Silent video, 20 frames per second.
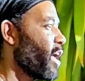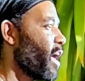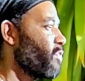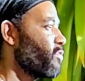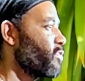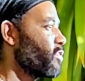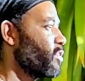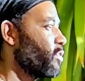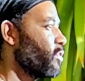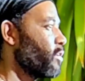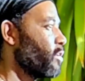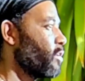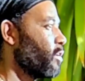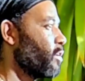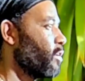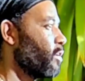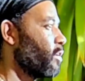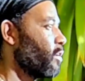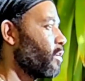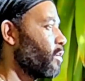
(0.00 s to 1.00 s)
have to
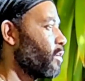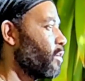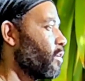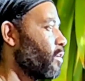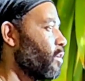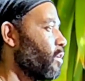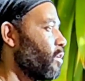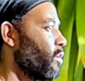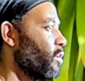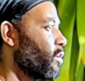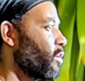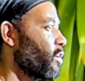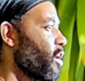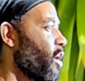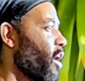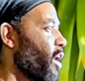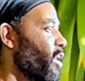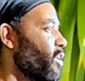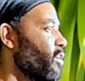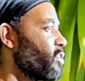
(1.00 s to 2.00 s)

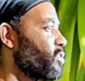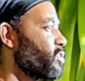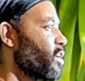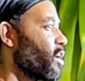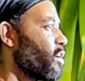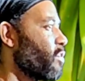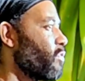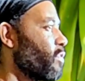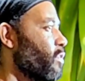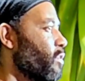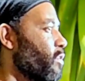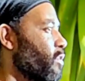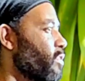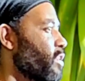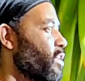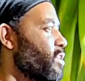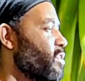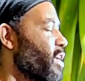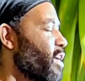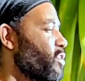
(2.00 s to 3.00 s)
guide it yourself.
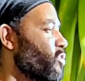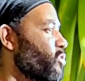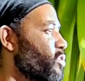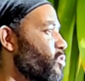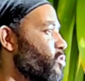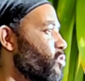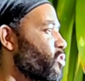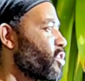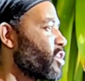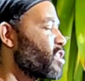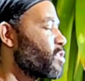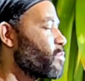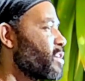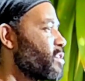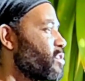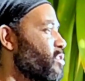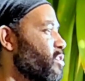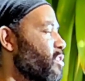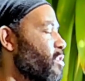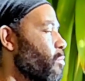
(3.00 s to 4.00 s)
They say in traditional Chinese
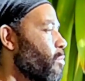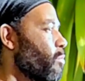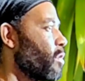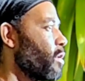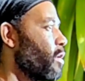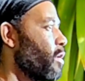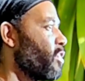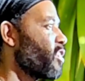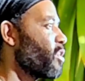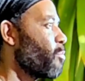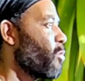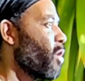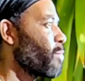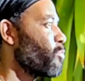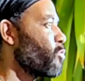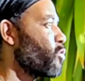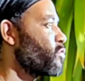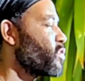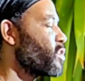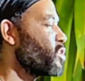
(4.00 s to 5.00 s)
medicine, the mind
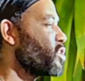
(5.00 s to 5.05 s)
moves the